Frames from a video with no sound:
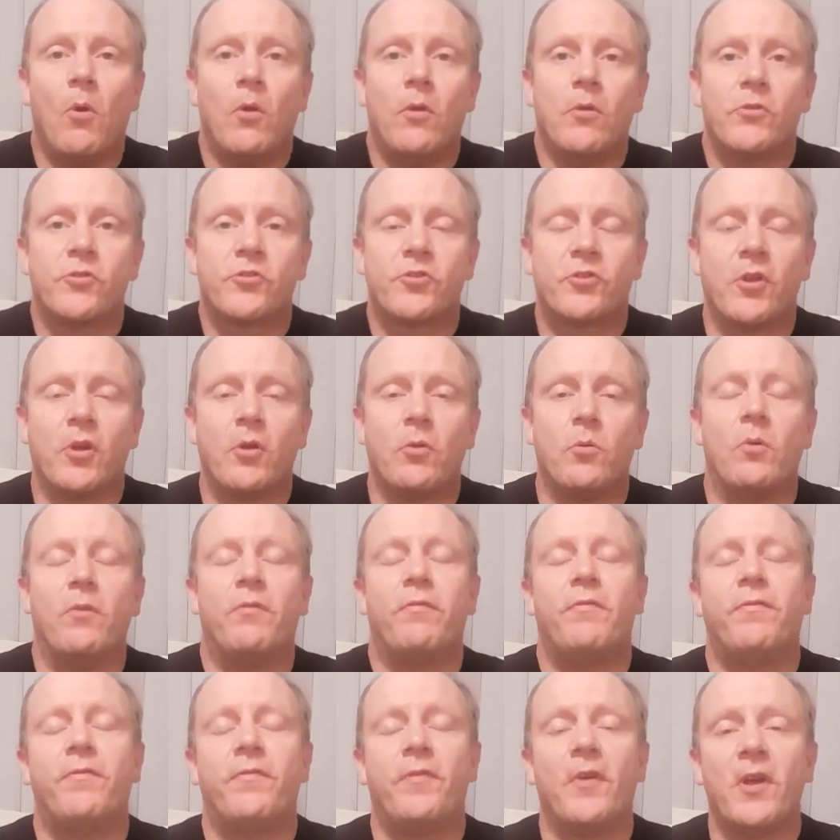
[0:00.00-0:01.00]
So,
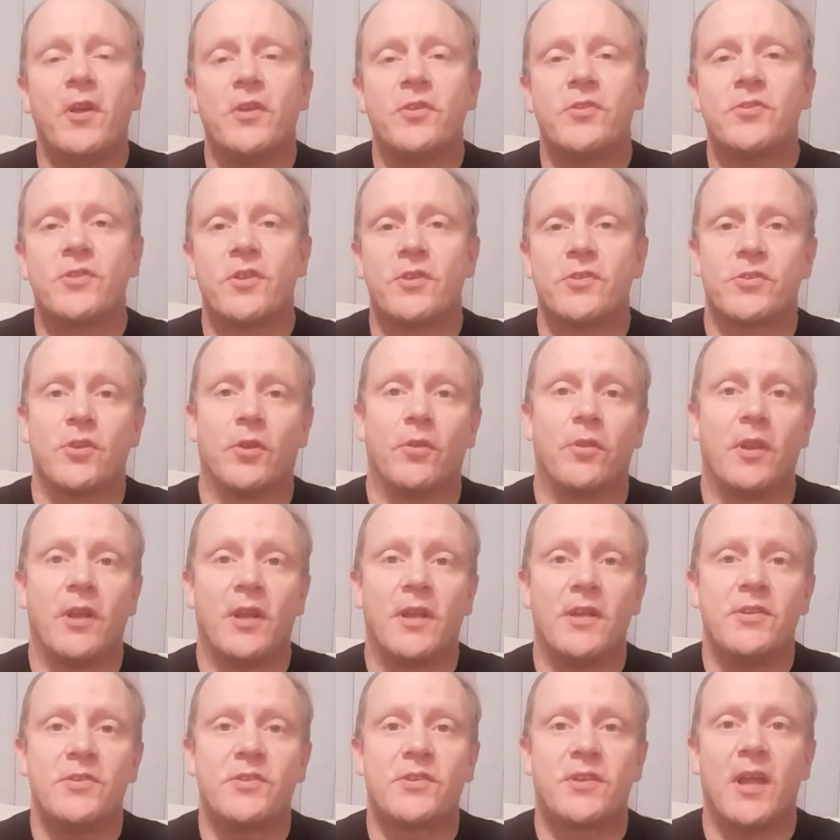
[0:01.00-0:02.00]
first that's on the
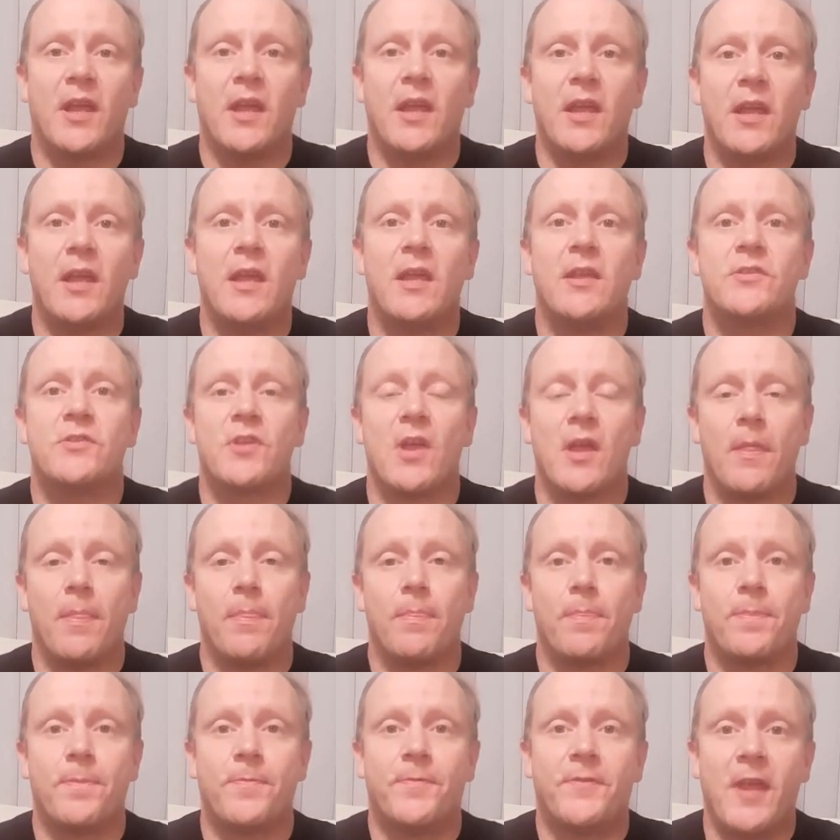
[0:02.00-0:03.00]
list is
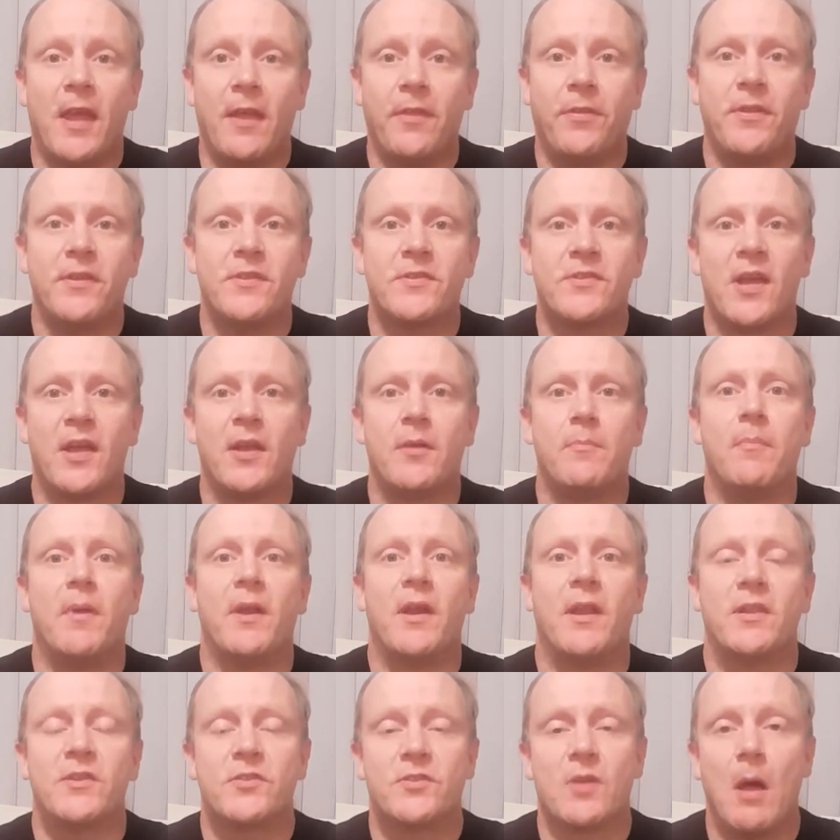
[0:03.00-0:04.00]
Death in 10
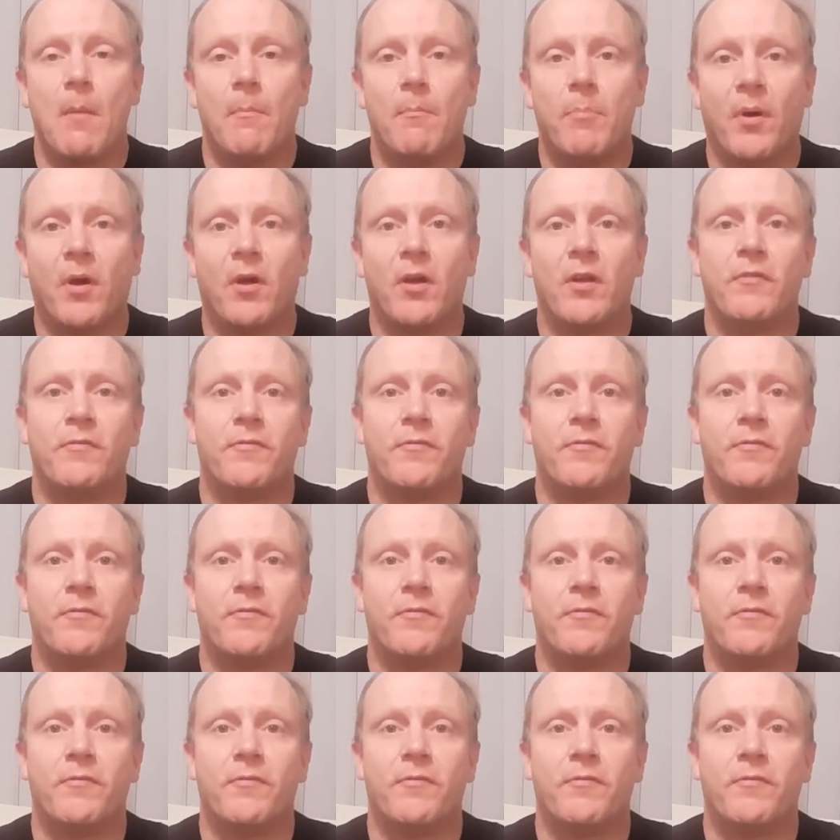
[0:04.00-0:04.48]
Minutes by